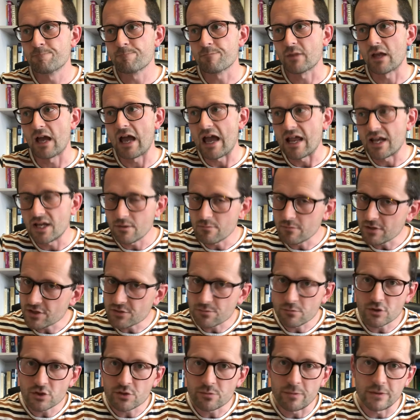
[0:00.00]
enemies
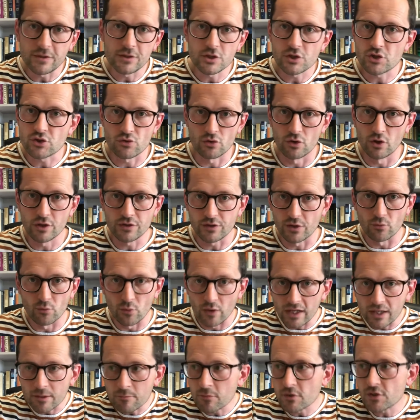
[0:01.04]
must be destroyed, the
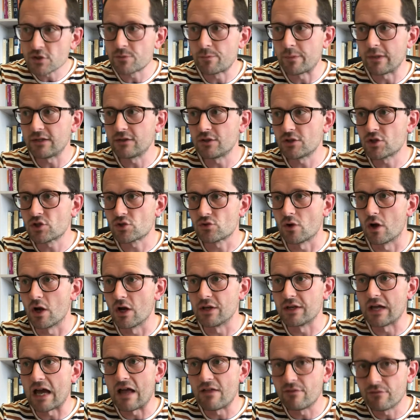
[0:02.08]
ring must be destroyed,
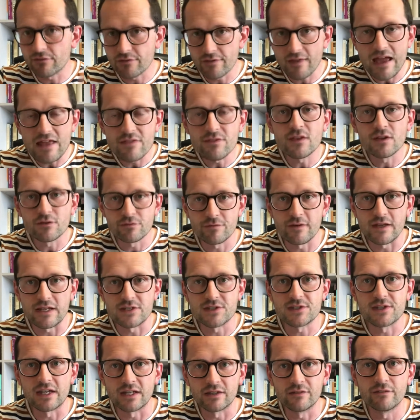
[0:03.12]
and then the
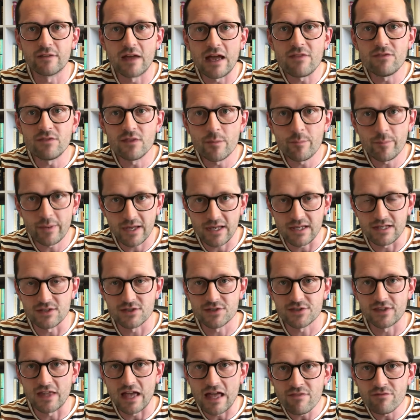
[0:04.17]
feasting, then the peace,
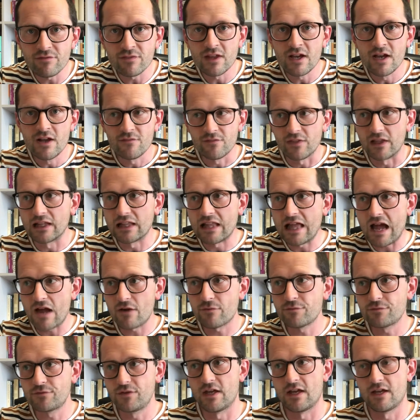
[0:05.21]
then the
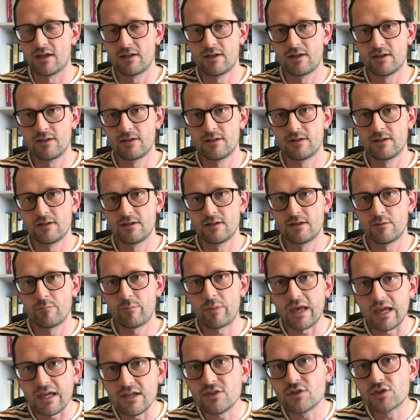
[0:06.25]
laughter.
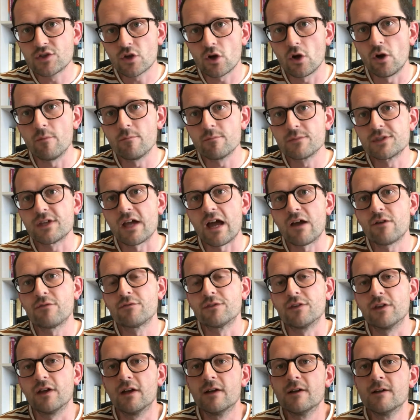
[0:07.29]
Peace comes
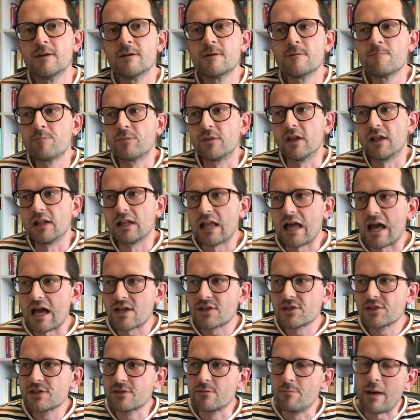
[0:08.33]
after the
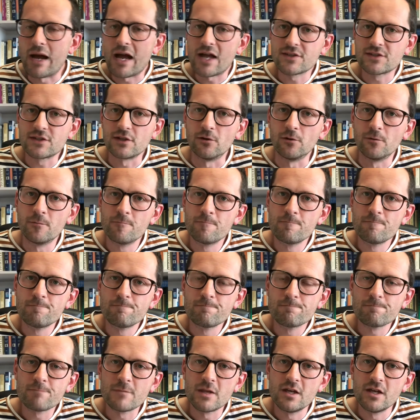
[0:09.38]
last battle.
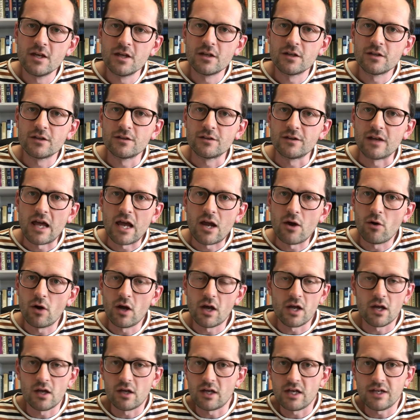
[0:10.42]

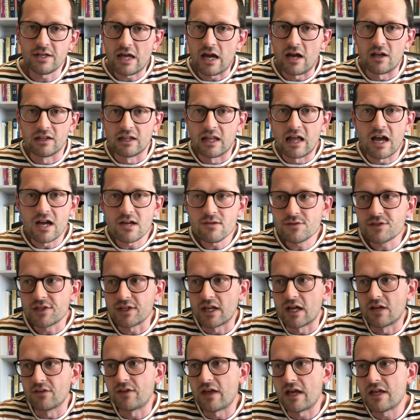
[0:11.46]
Now, in our lives, in
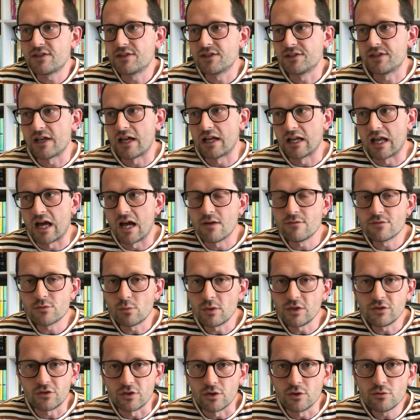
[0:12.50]
our day-to-day lives, we
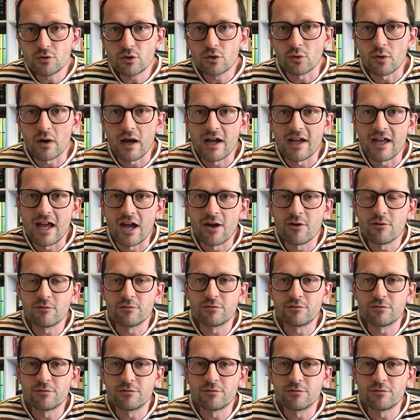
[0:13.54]
do cry out